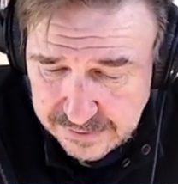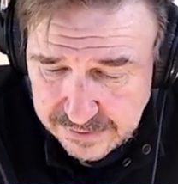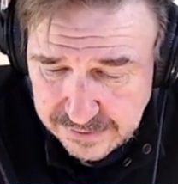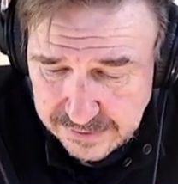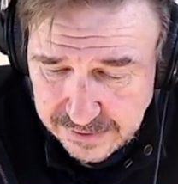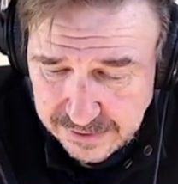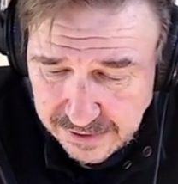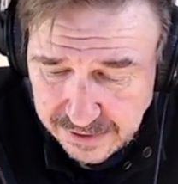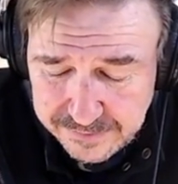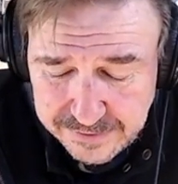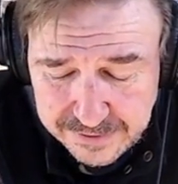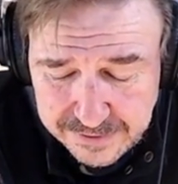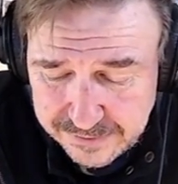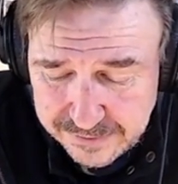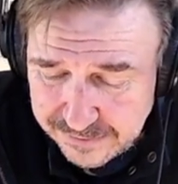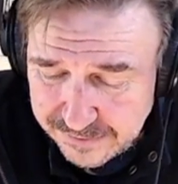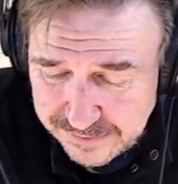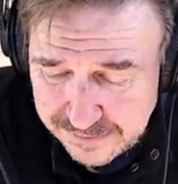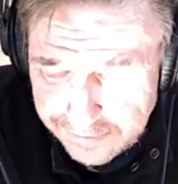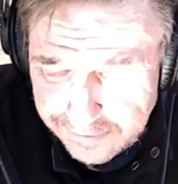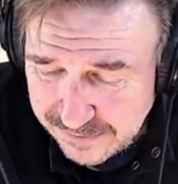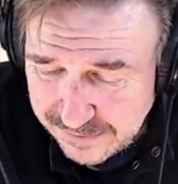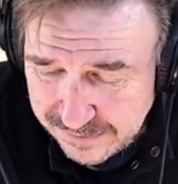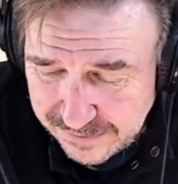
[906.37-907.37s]
I mean,
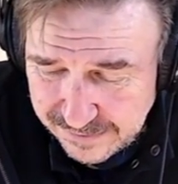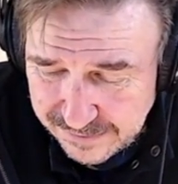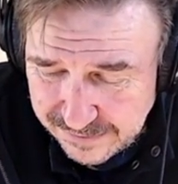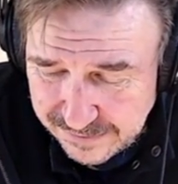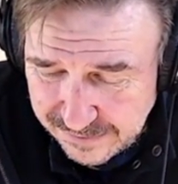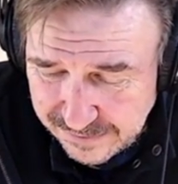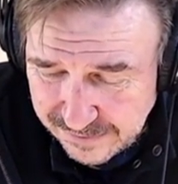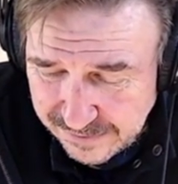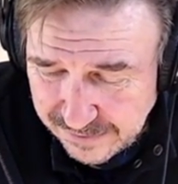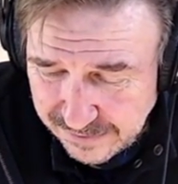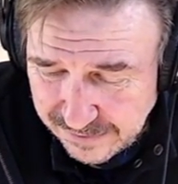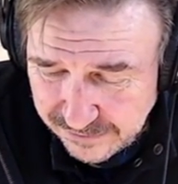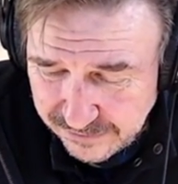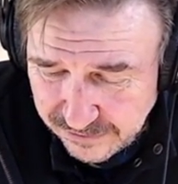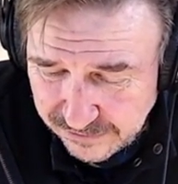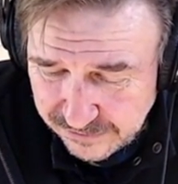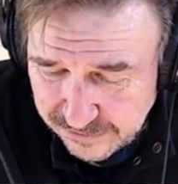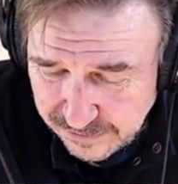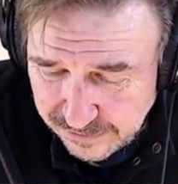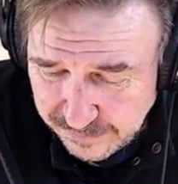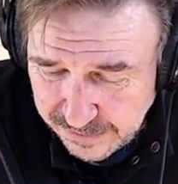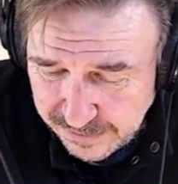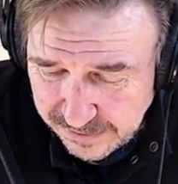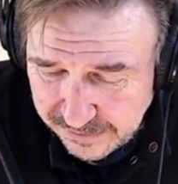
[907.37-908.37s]
it's
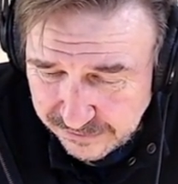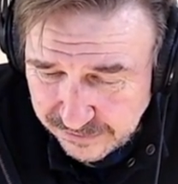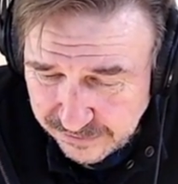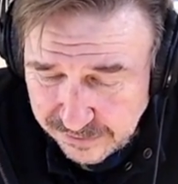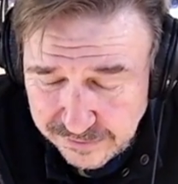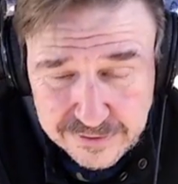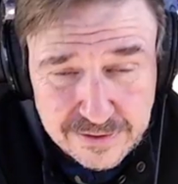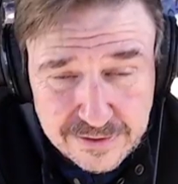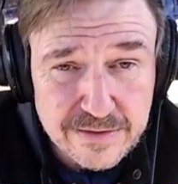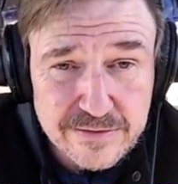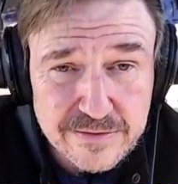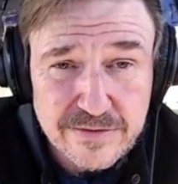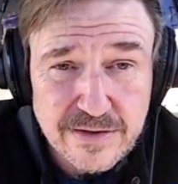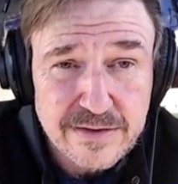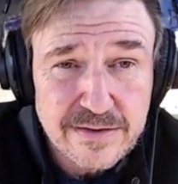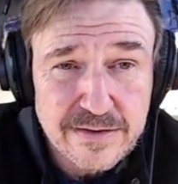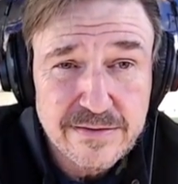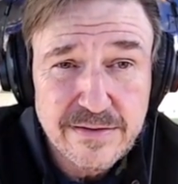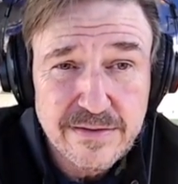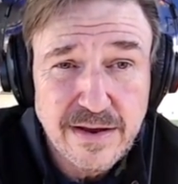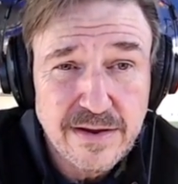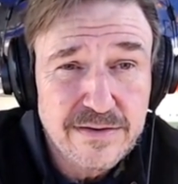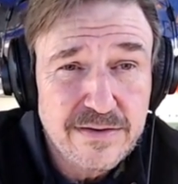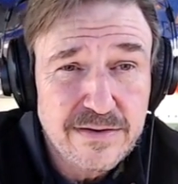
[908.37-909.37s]
just amazing things.
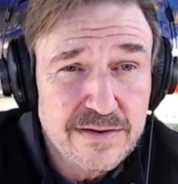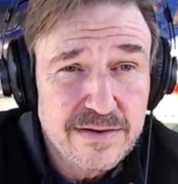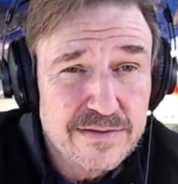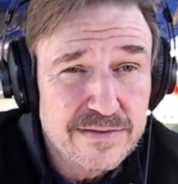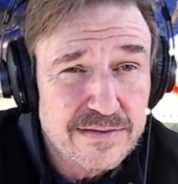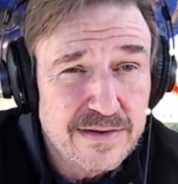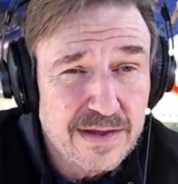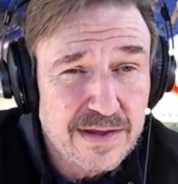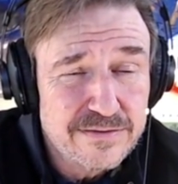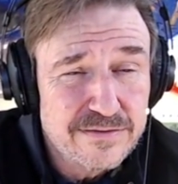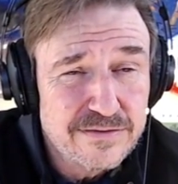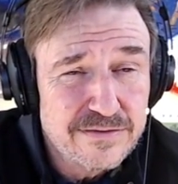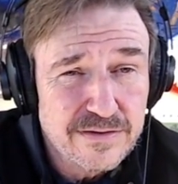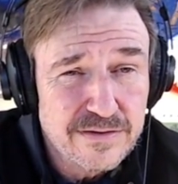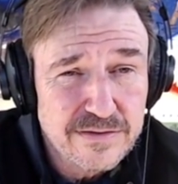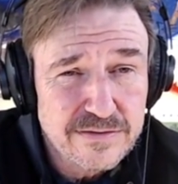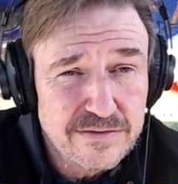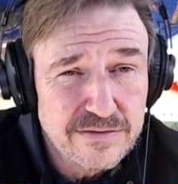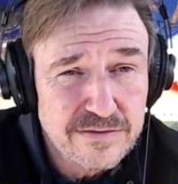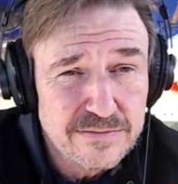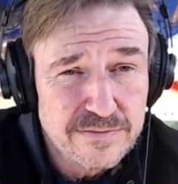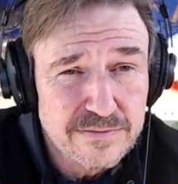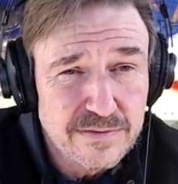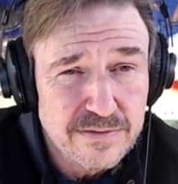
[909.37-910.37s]
I
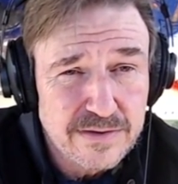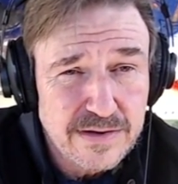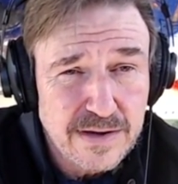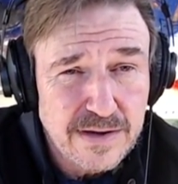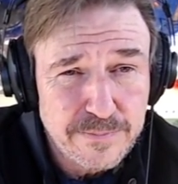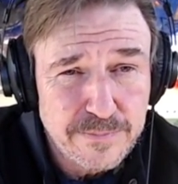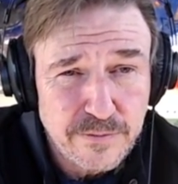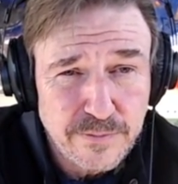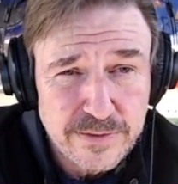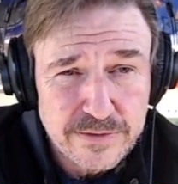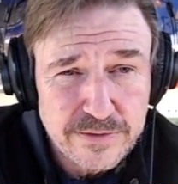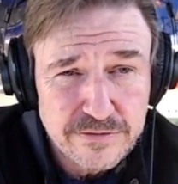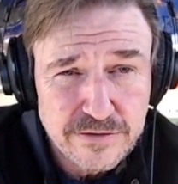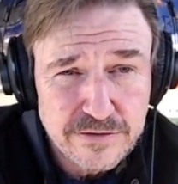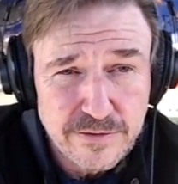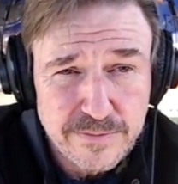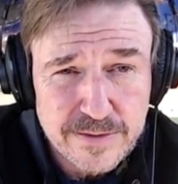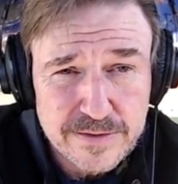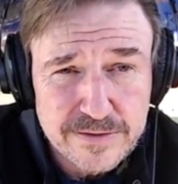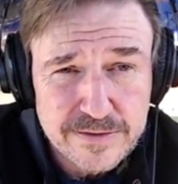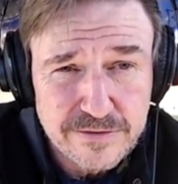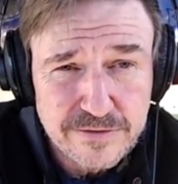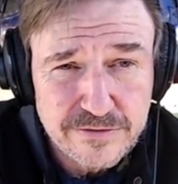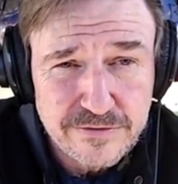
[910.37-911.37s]
talked to a couple weeks ago
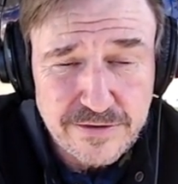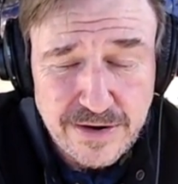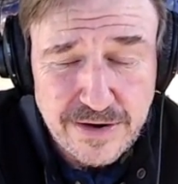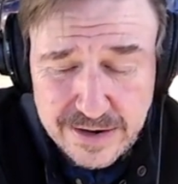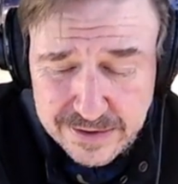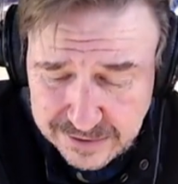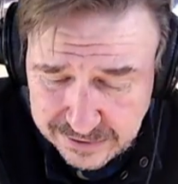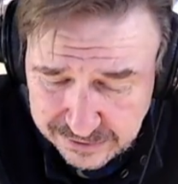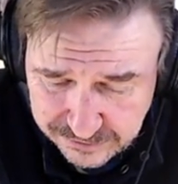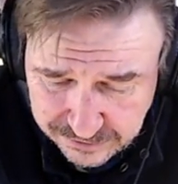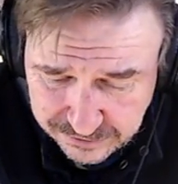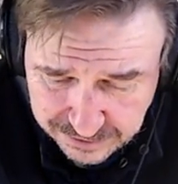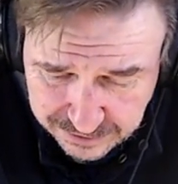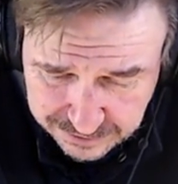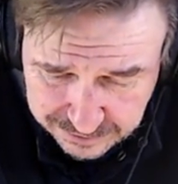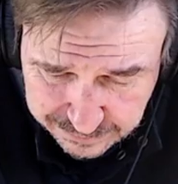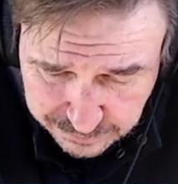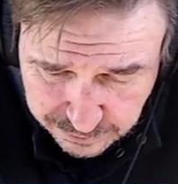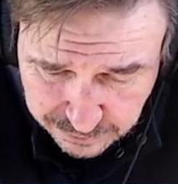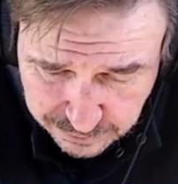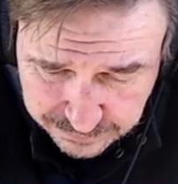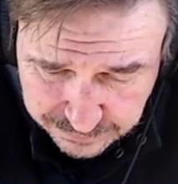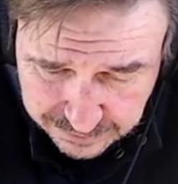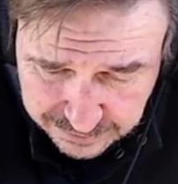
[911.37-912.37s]
about this Jackie
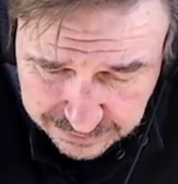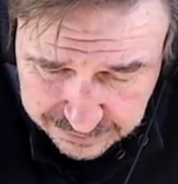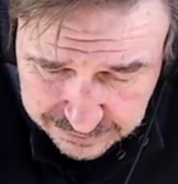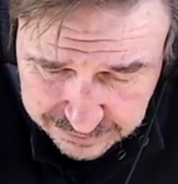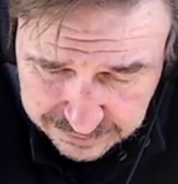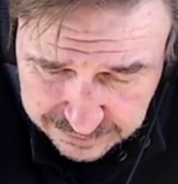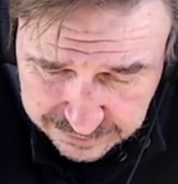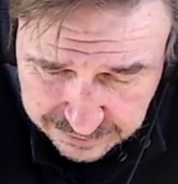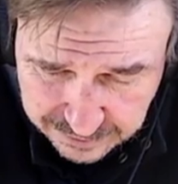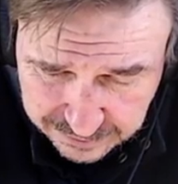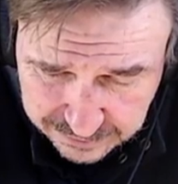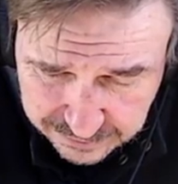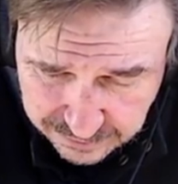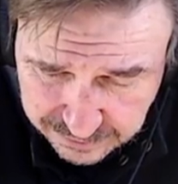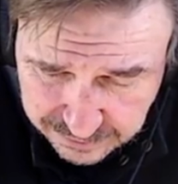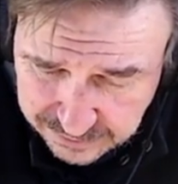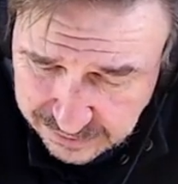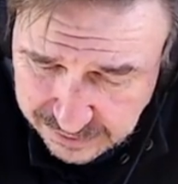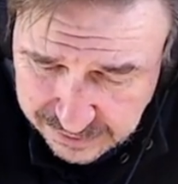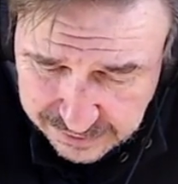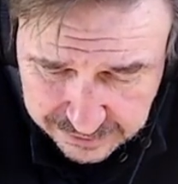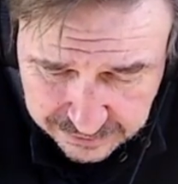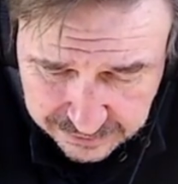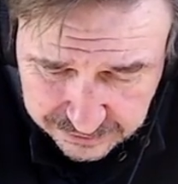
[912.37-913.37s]
Chan movie. I did not know.
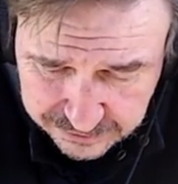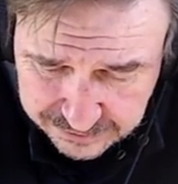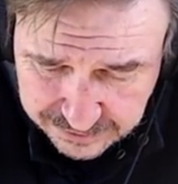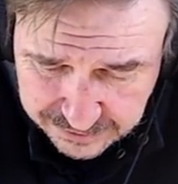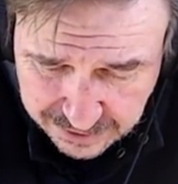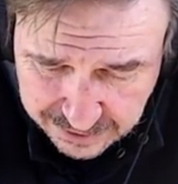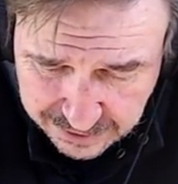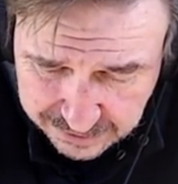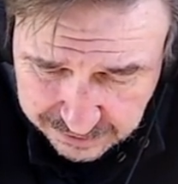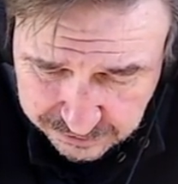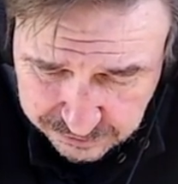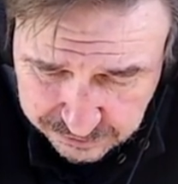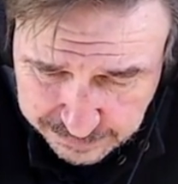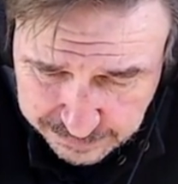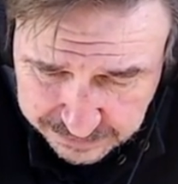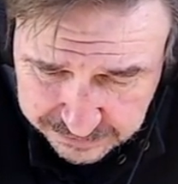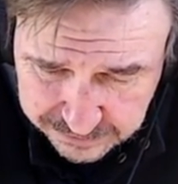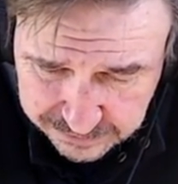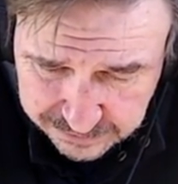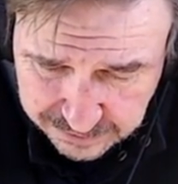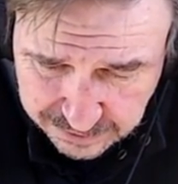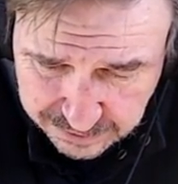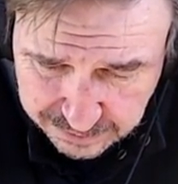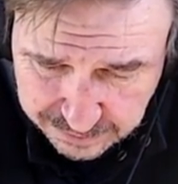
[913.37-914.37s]
Nicolas Cage
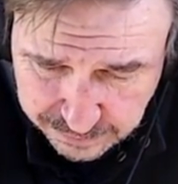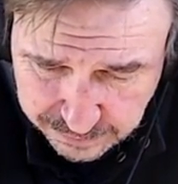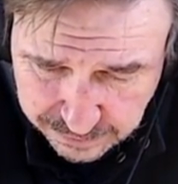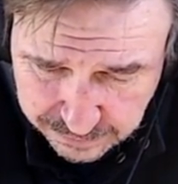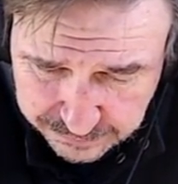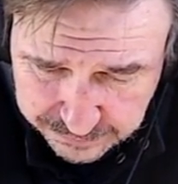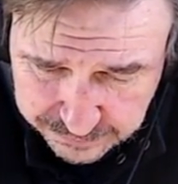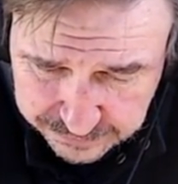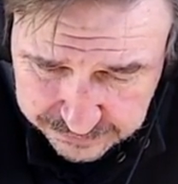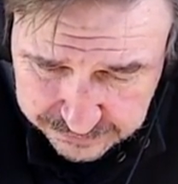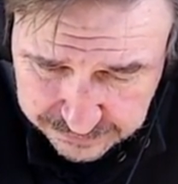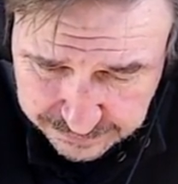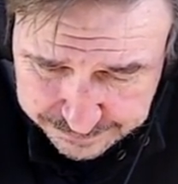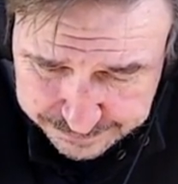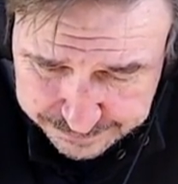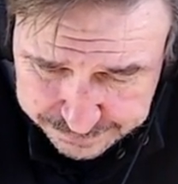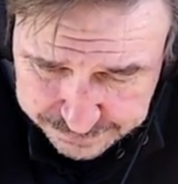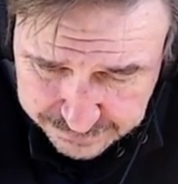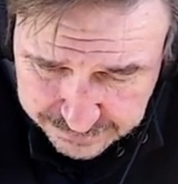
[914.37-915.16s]
makes a lot of movies,